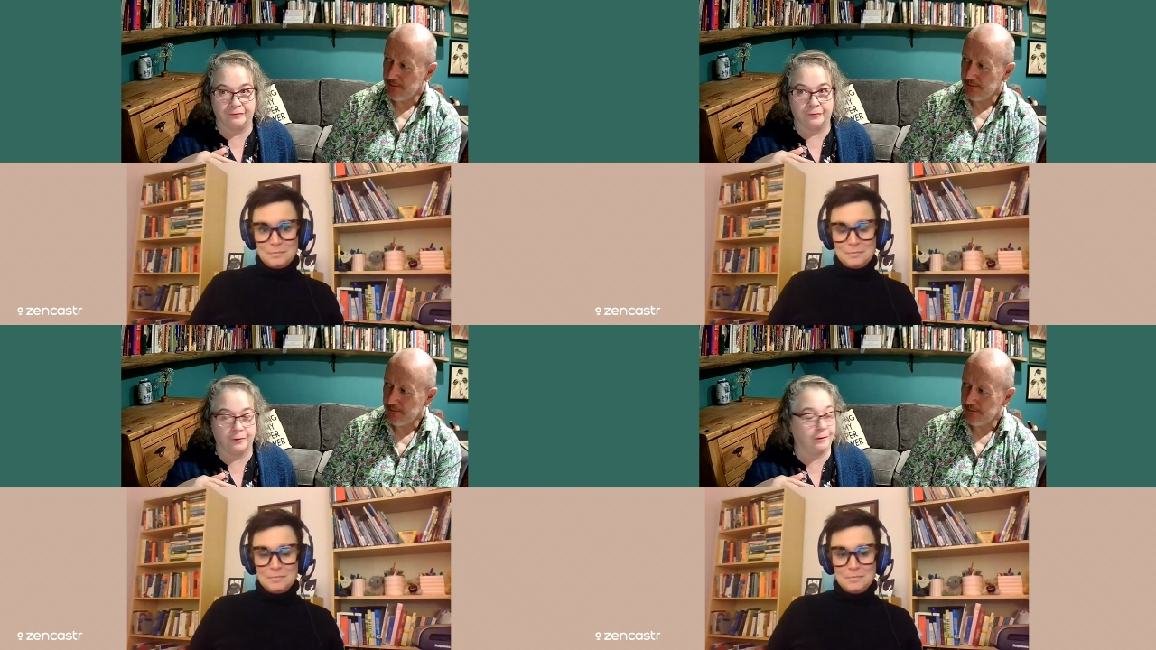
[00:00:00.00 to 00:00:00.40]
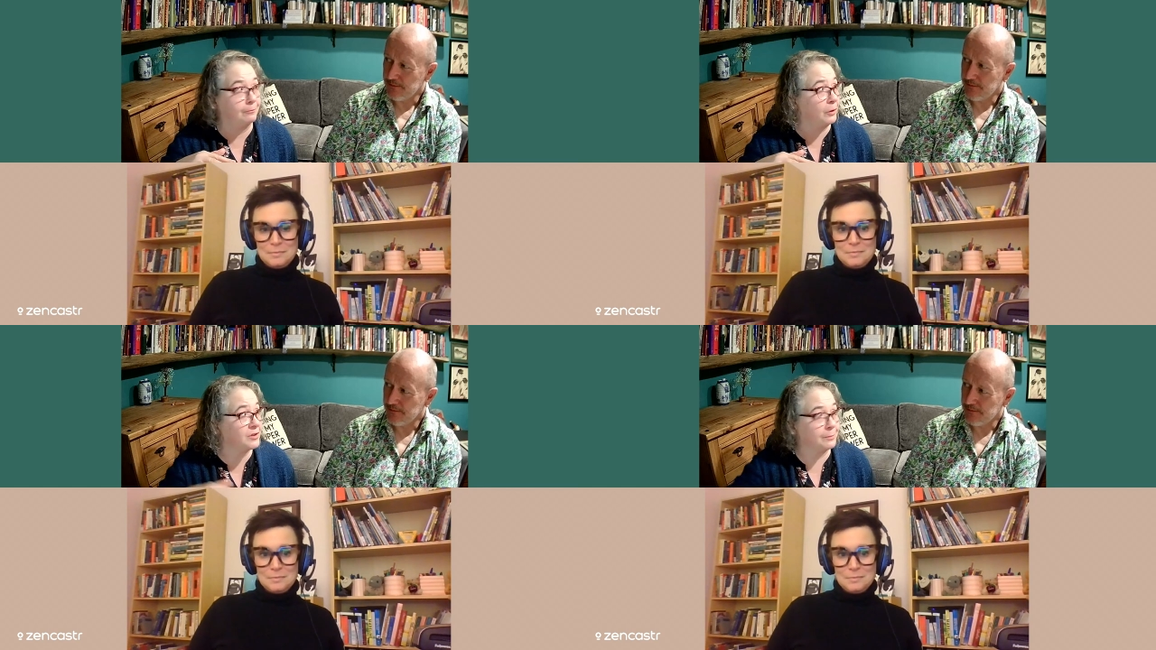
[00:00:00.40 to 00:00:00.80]
Speaker 1: for
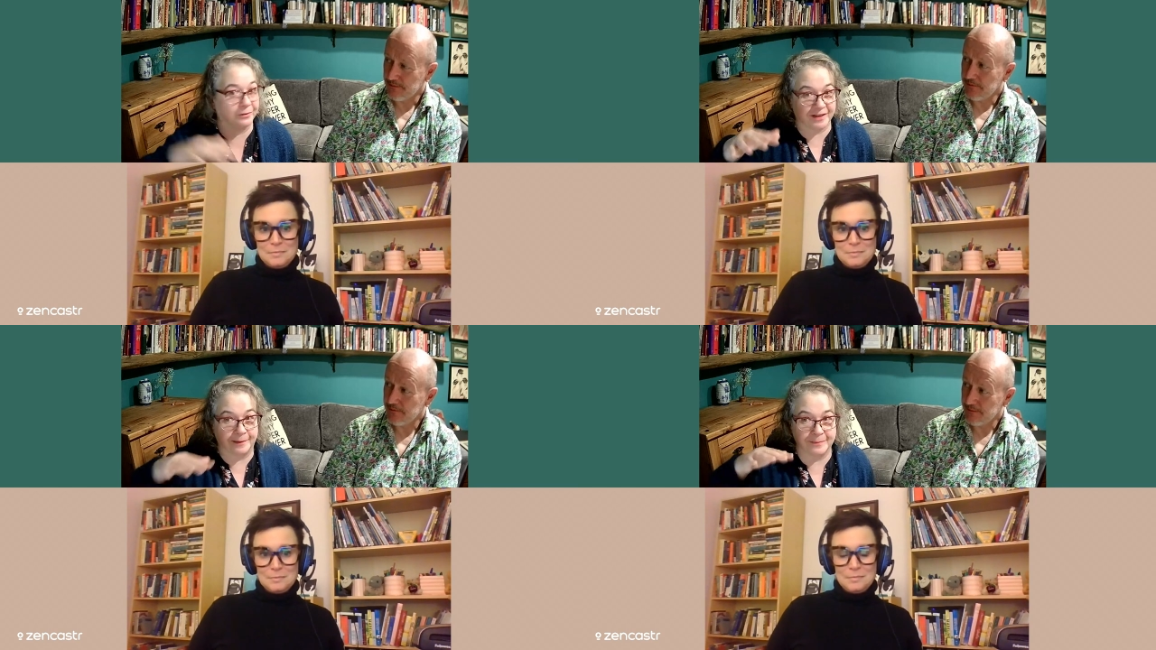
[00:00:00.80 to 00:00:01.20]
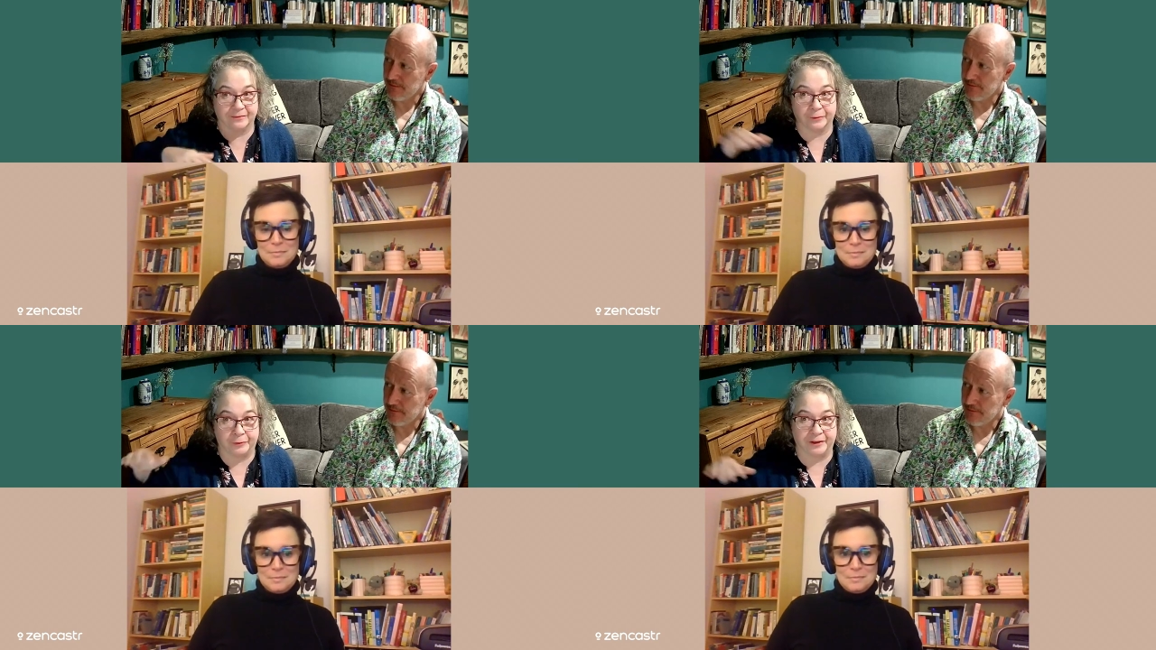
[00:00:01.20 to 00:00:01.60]
multiple types
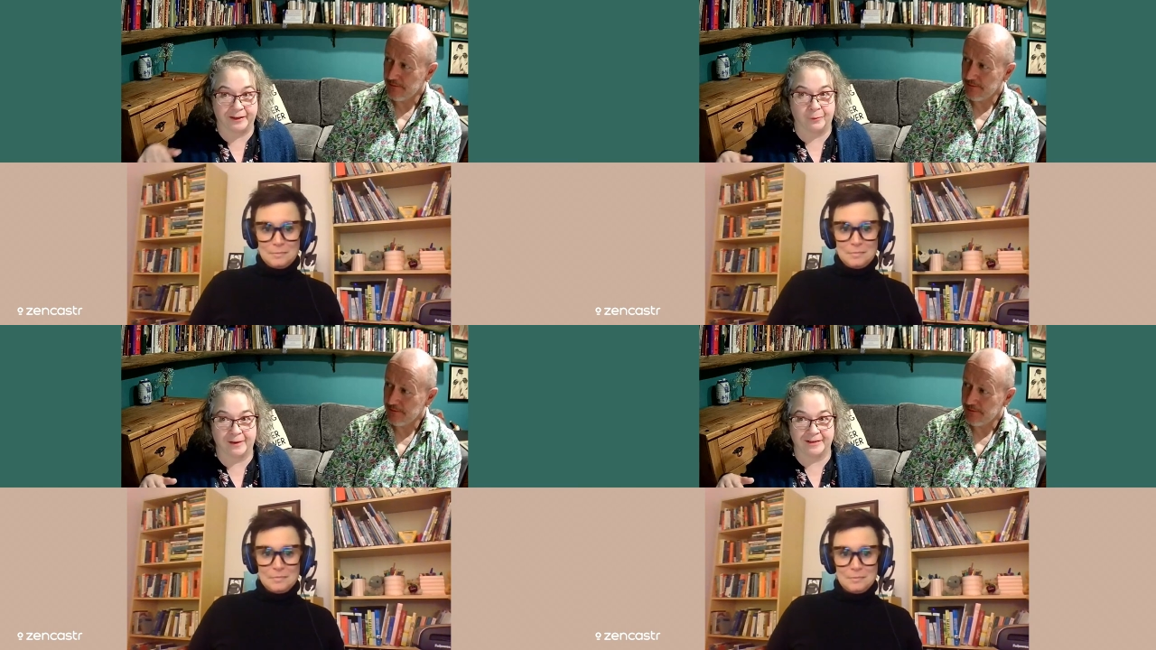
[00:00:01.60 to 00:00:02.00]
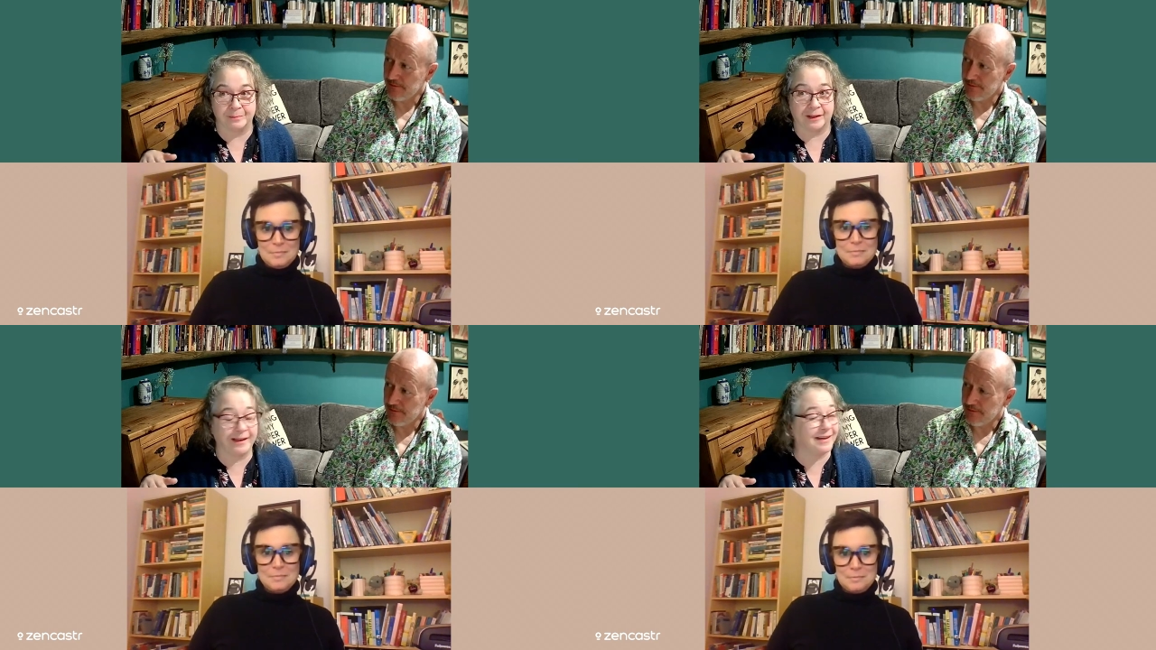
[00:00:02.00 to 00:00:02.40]
of learning in one
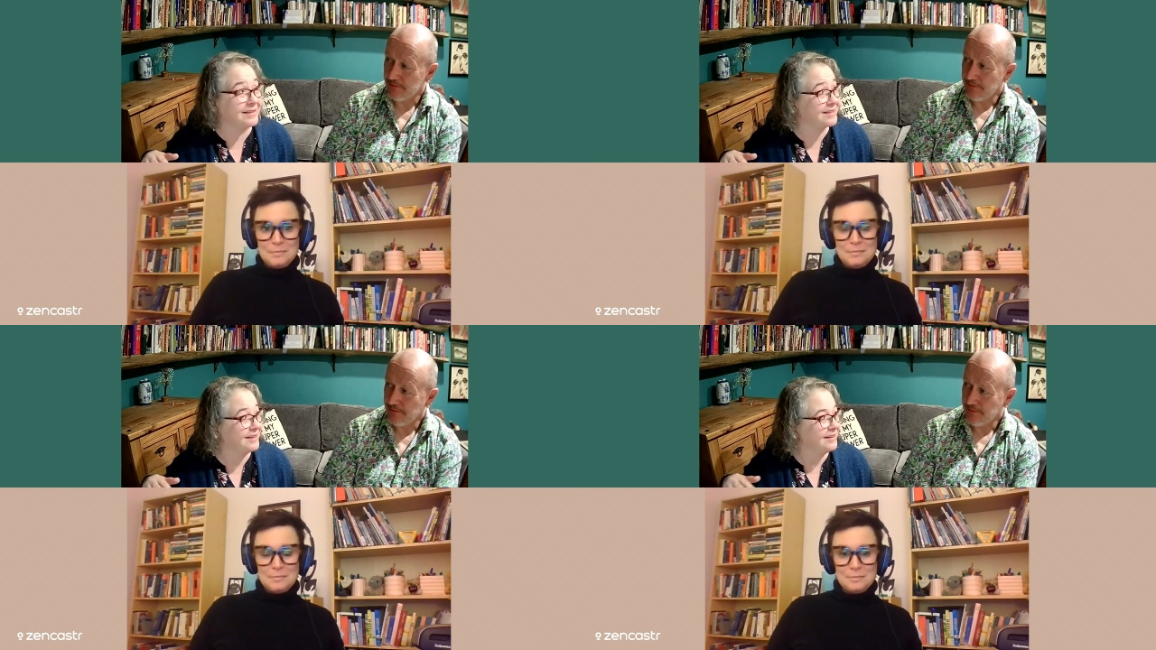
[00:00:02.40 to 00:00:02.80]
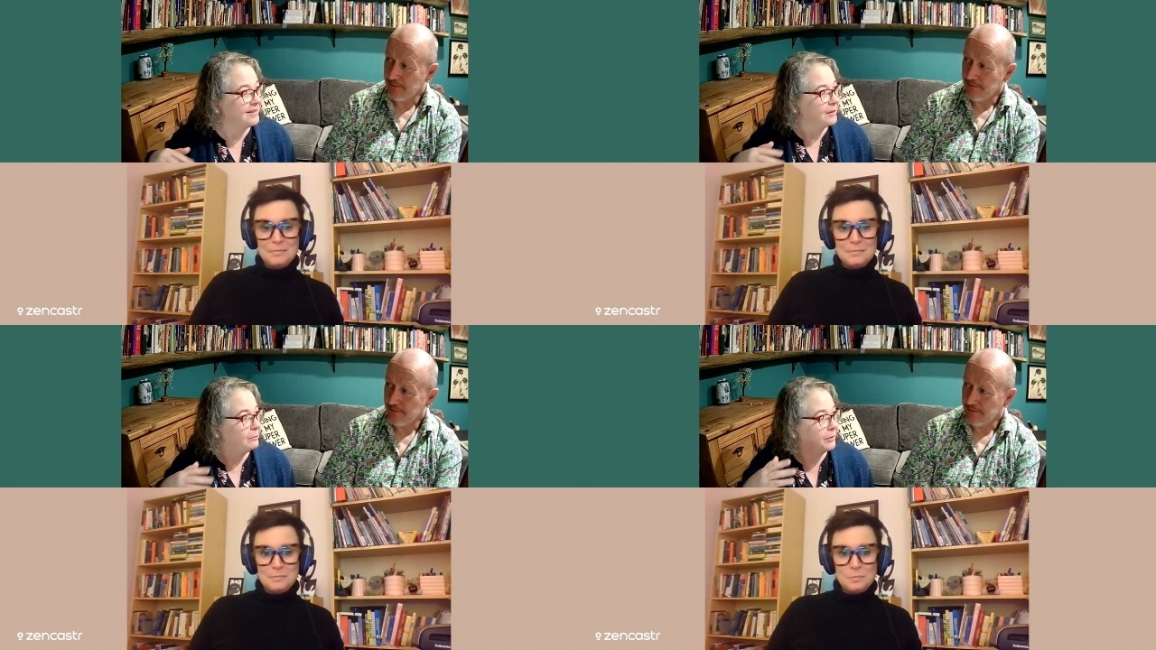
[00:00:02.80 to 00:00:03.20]
place
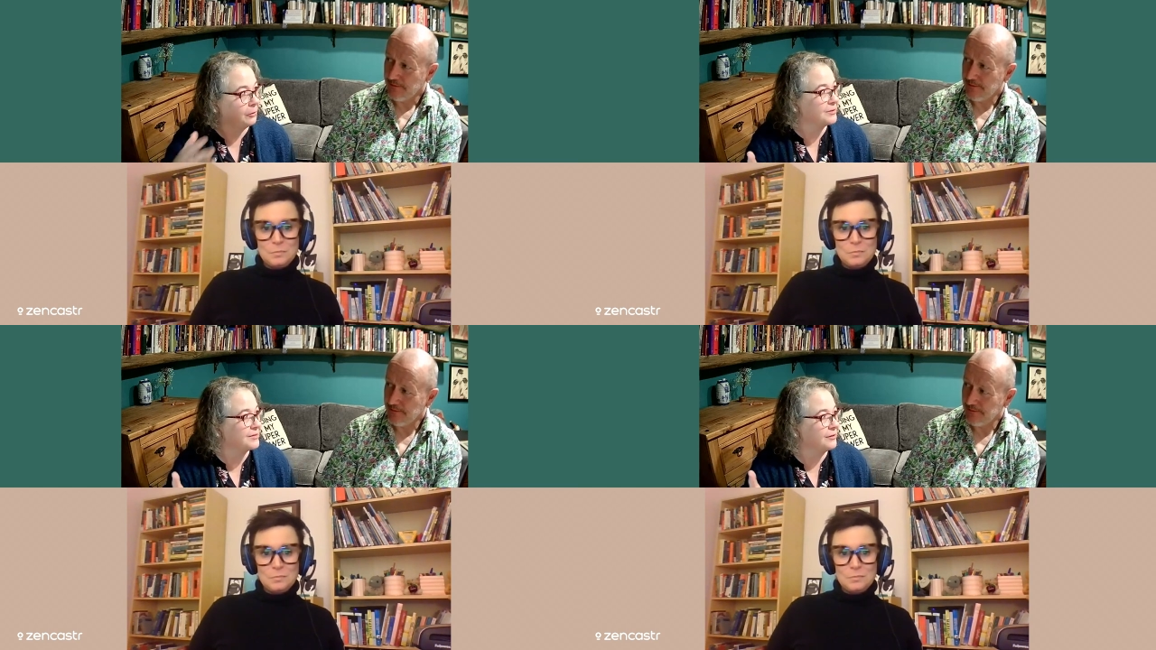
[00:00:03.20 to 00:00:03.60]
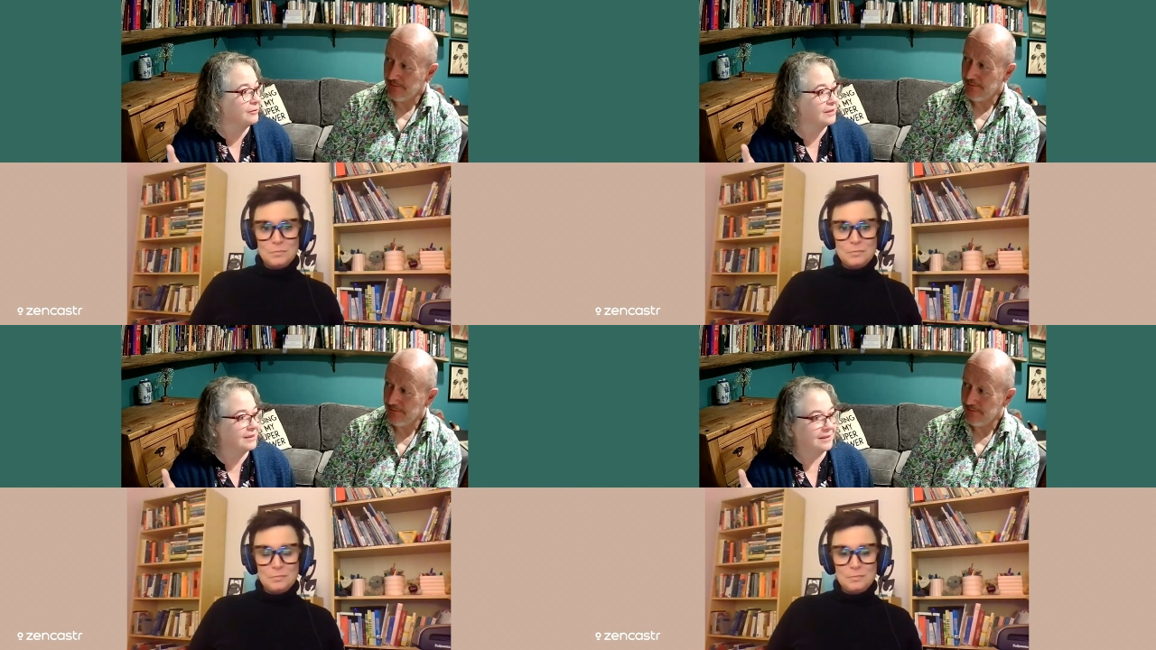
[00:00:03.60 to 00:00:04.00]
but also